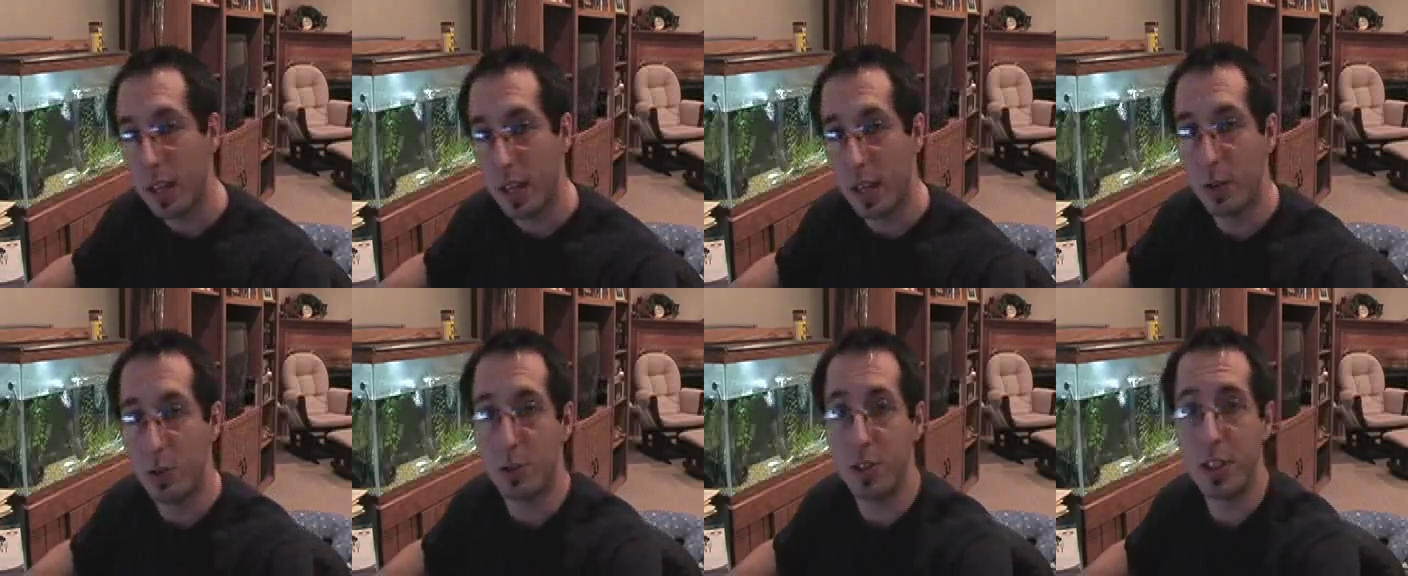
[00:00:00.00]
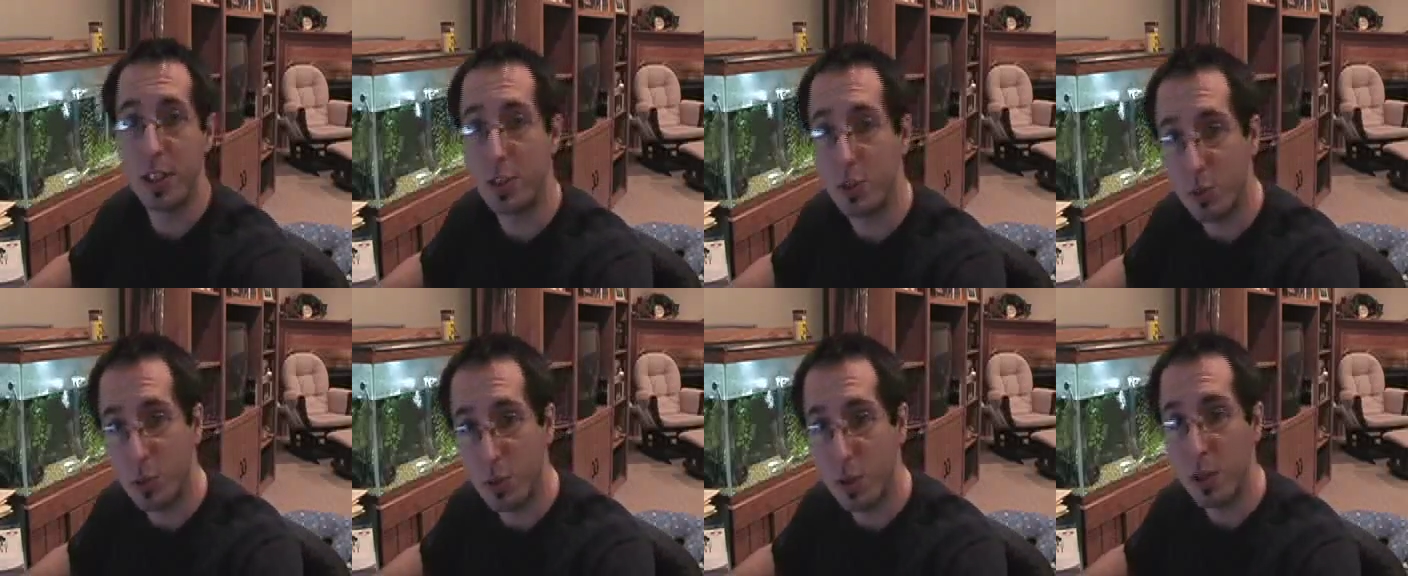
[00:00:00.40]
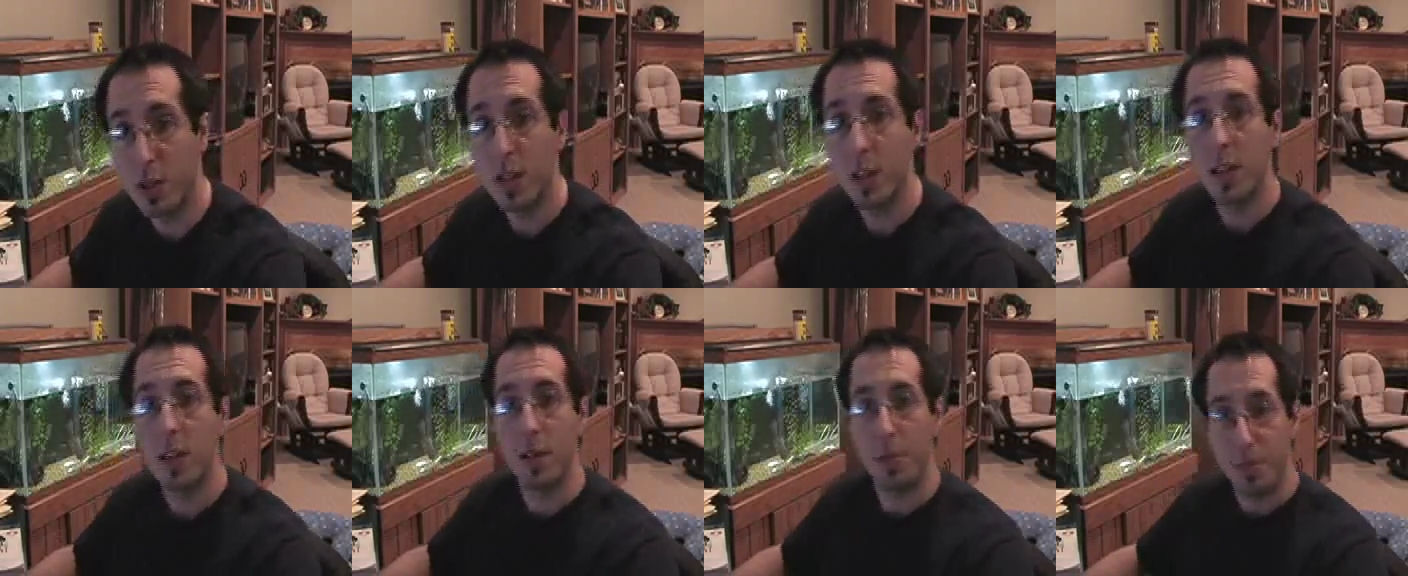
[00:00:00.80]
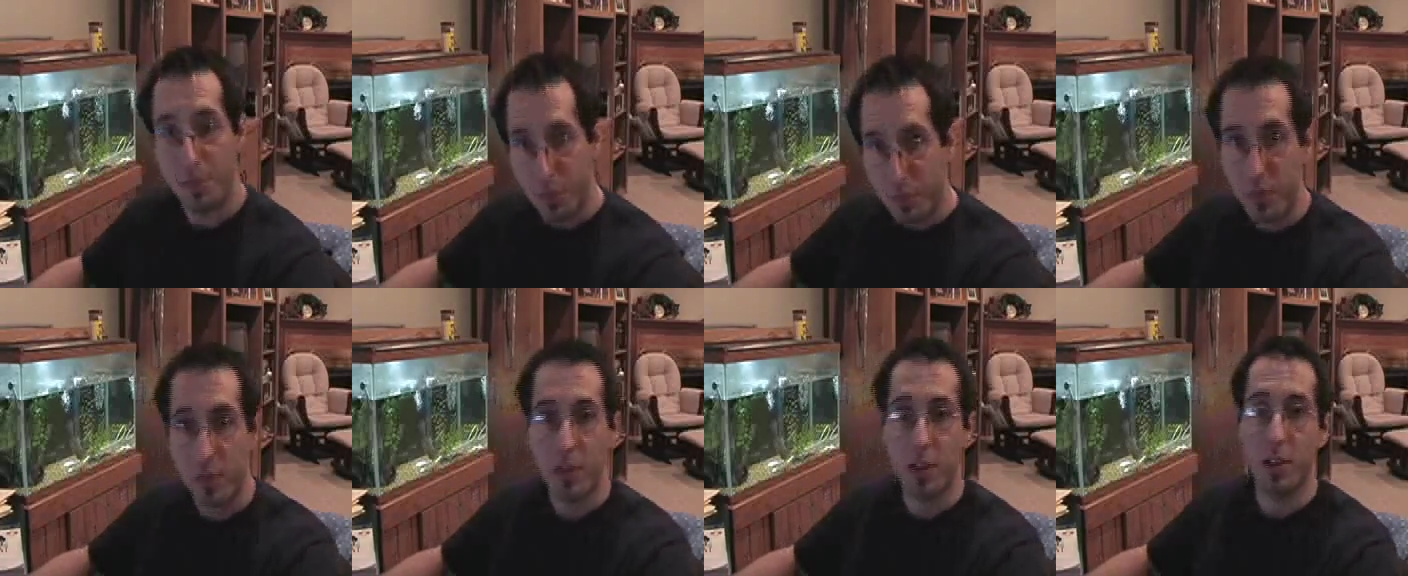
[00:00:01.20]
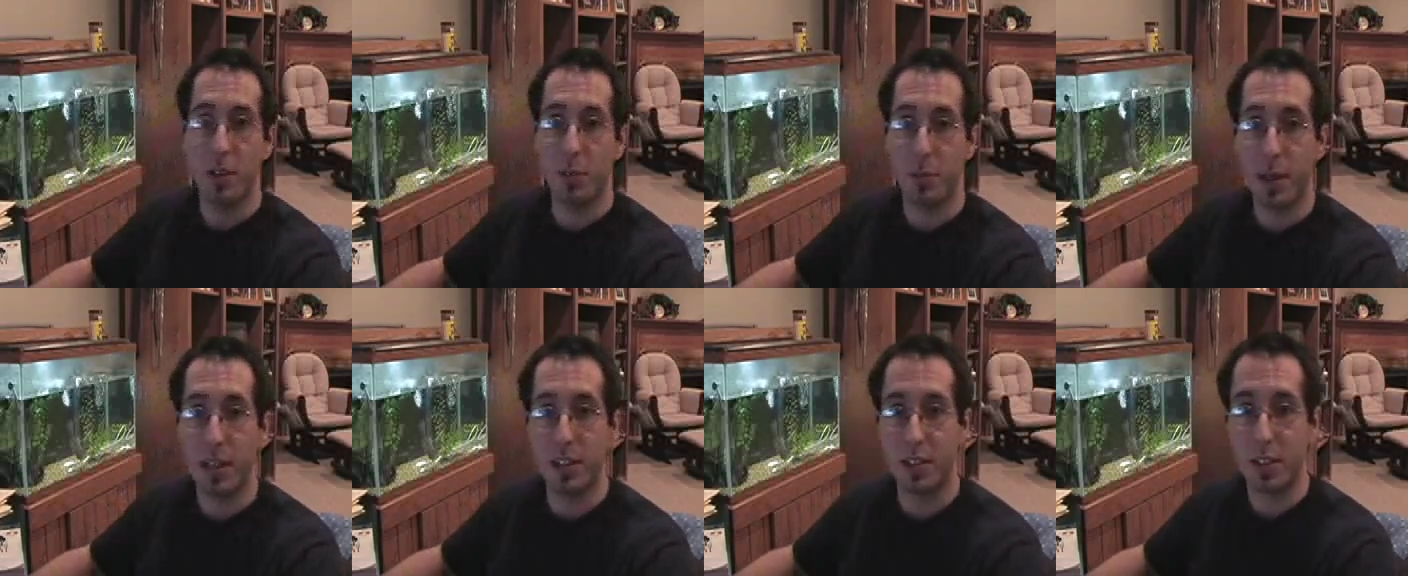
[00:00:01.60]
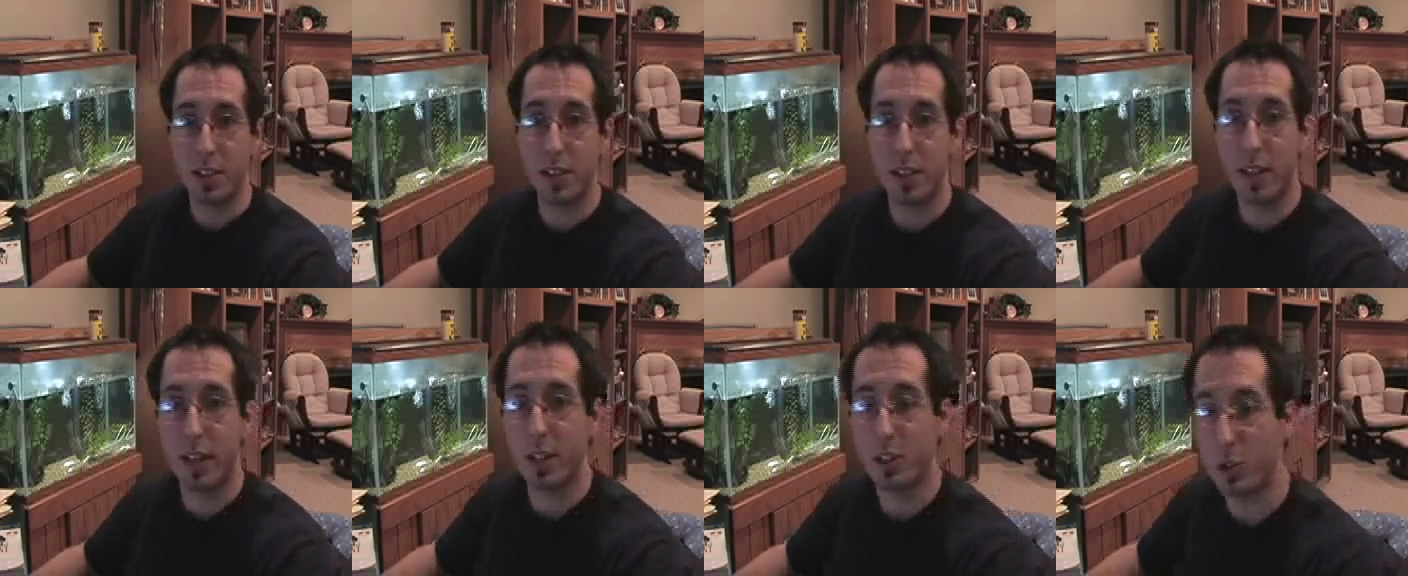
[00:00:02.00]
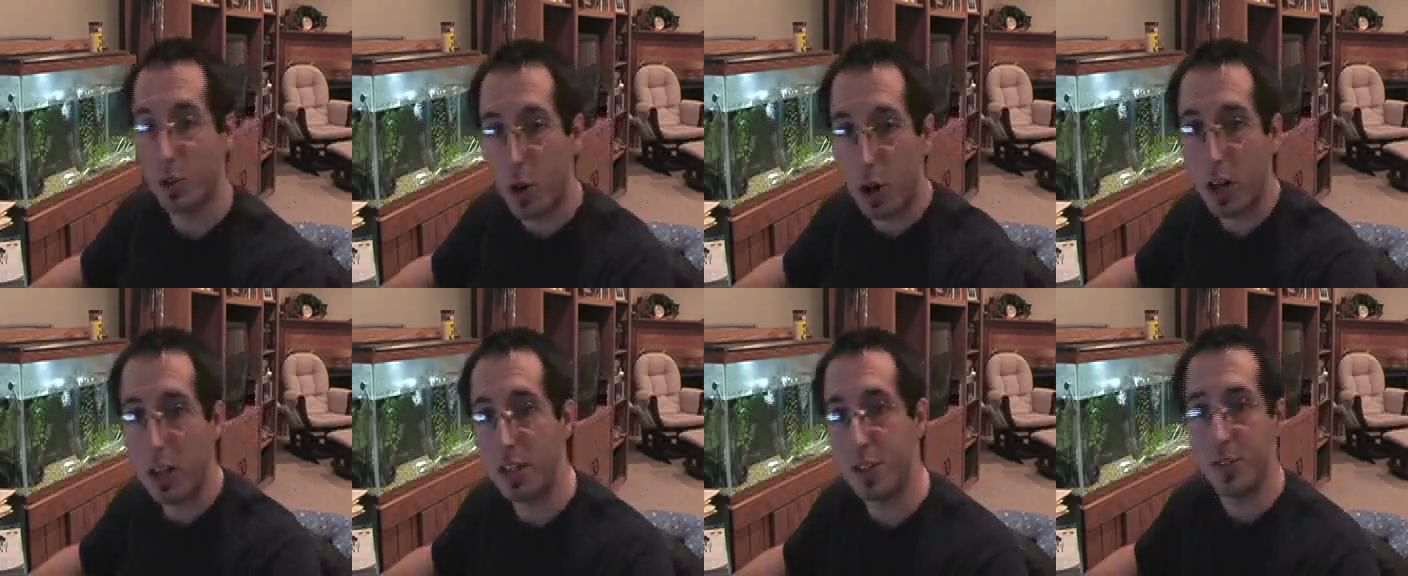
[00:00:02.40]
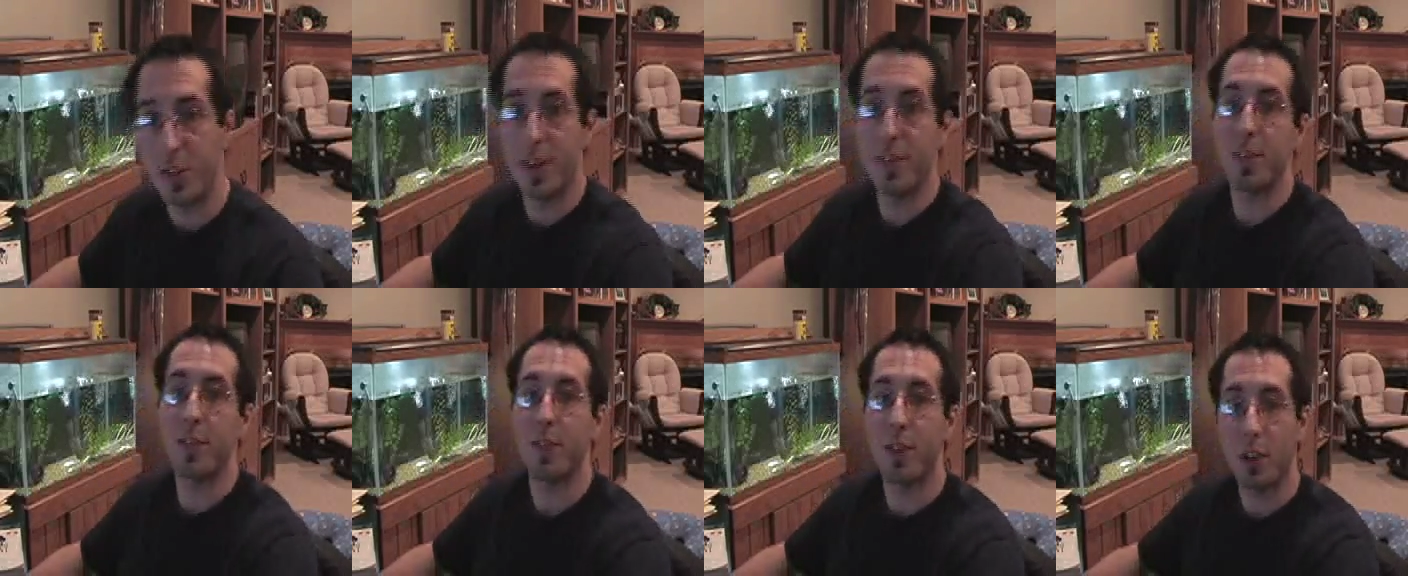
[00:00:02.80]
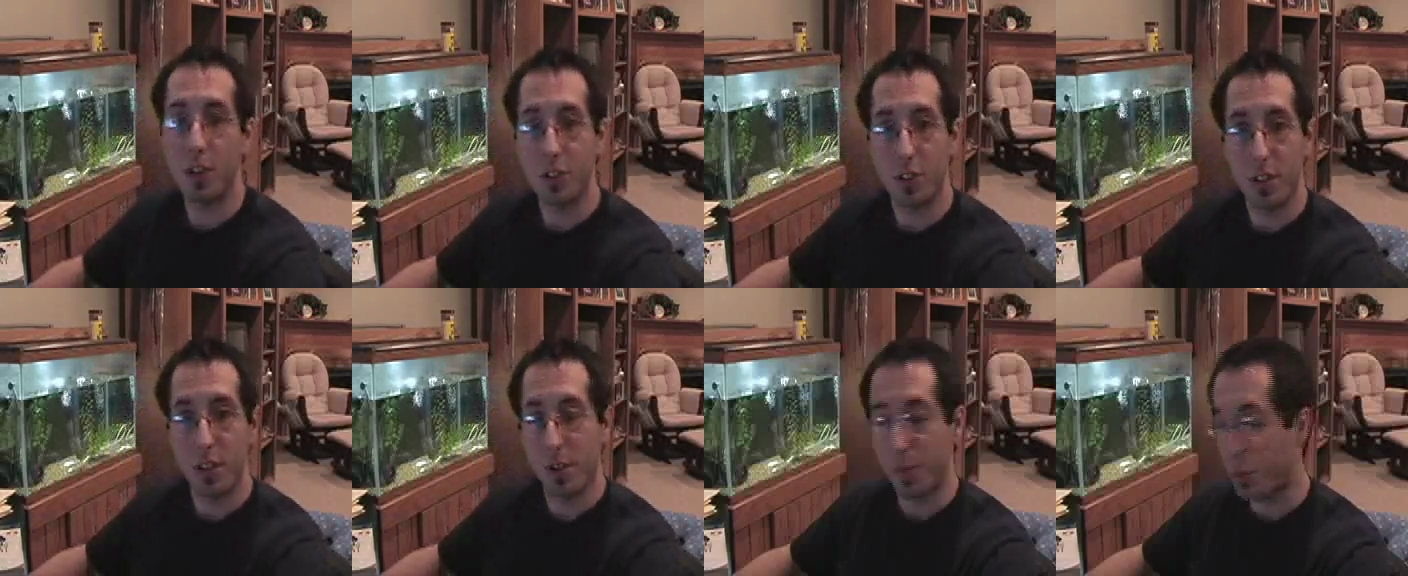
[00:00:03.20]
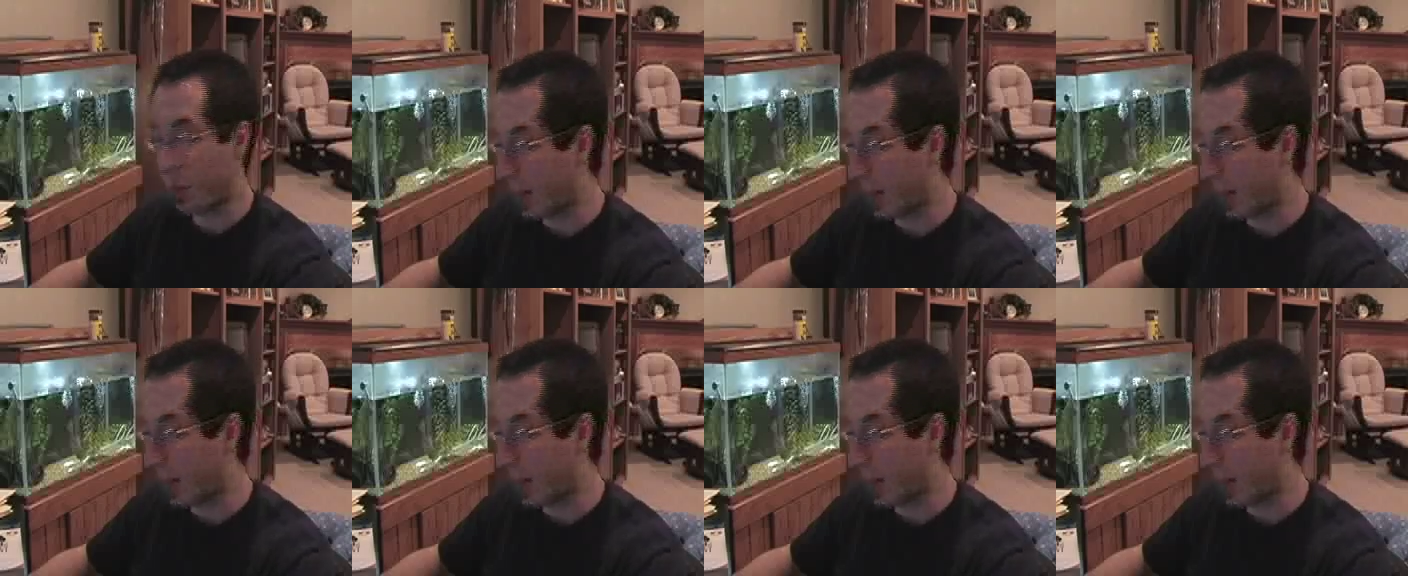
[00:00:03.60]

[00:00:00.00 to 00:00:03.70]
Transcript: It was Israel, basically there. So all His favor falls on them.